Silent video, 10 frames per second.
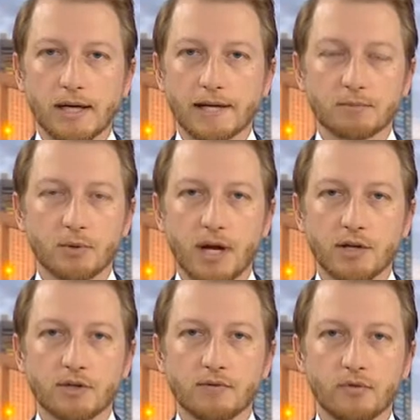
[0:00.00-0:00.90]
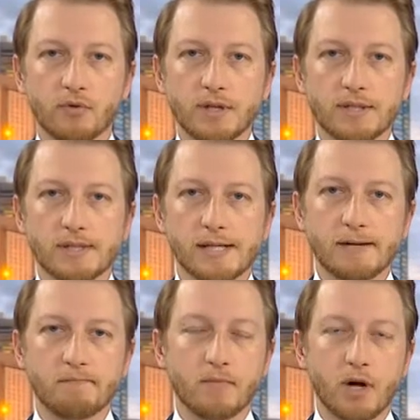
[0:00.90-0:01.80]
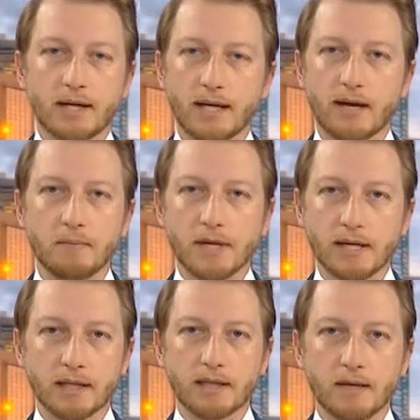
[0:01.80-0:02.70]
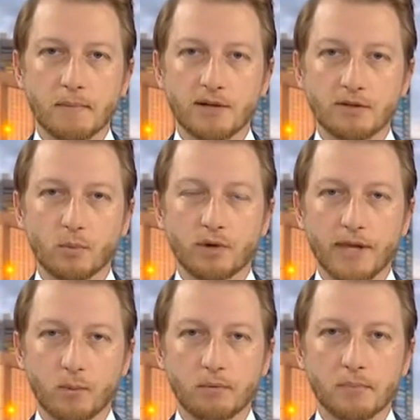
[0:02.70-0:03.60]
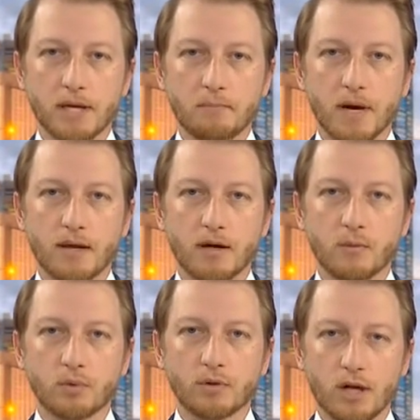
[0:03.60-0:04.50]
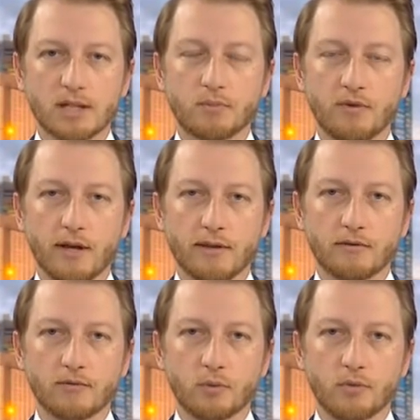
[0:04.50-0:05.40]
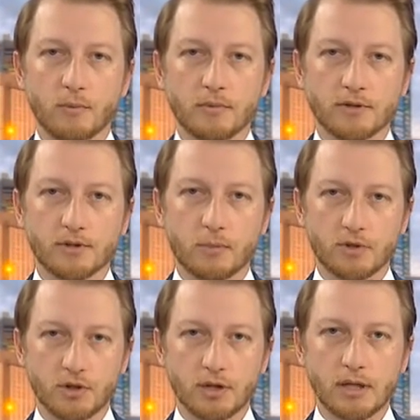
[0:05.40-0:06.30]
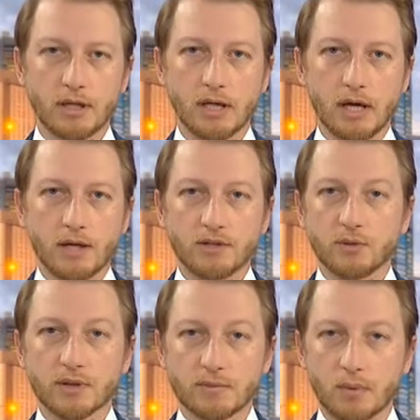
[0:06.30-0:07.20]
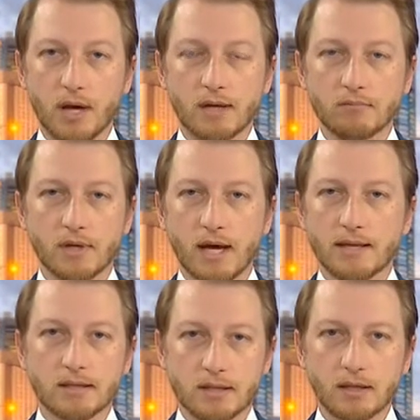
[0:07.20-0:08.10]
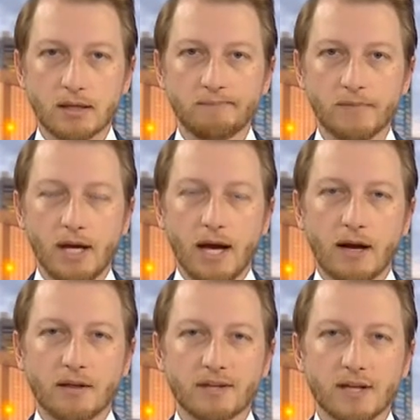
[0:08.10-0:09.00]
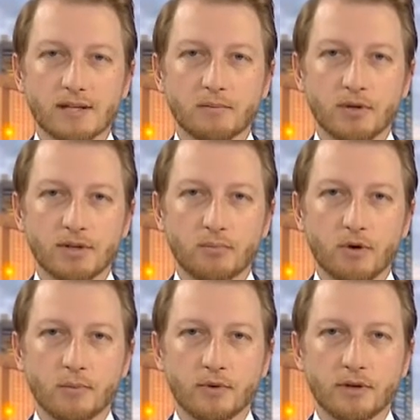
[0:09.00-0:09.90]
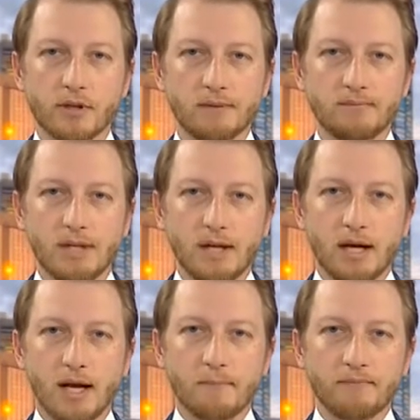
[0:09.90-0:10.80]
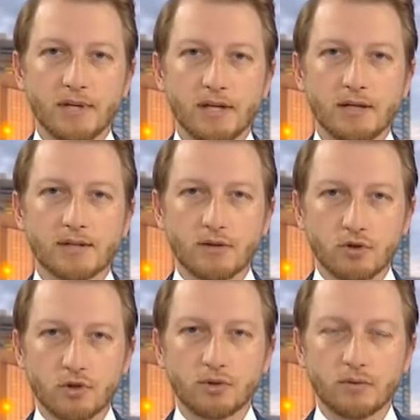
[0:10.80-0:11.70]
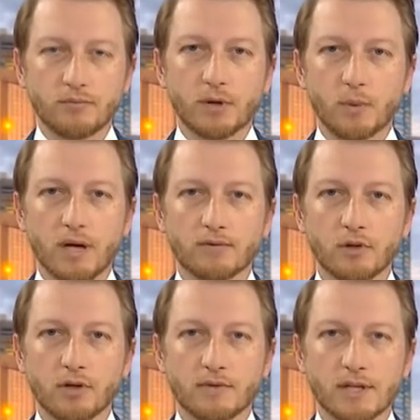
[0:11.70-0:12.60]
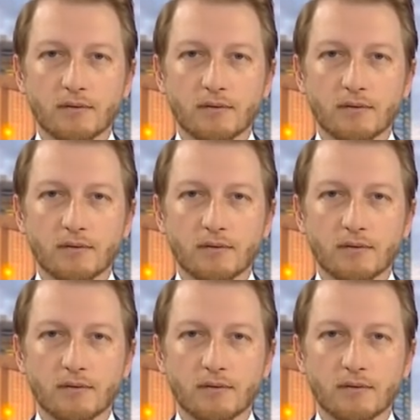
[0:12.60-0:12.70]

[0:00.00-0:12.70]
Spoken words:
explanation for this. I can't immediately imagine what that would be, but I would like to provide the former Prime Minister an opportunity to explain his thinking, and I think that's the most appropriate thing. It is unusual that we have learned of these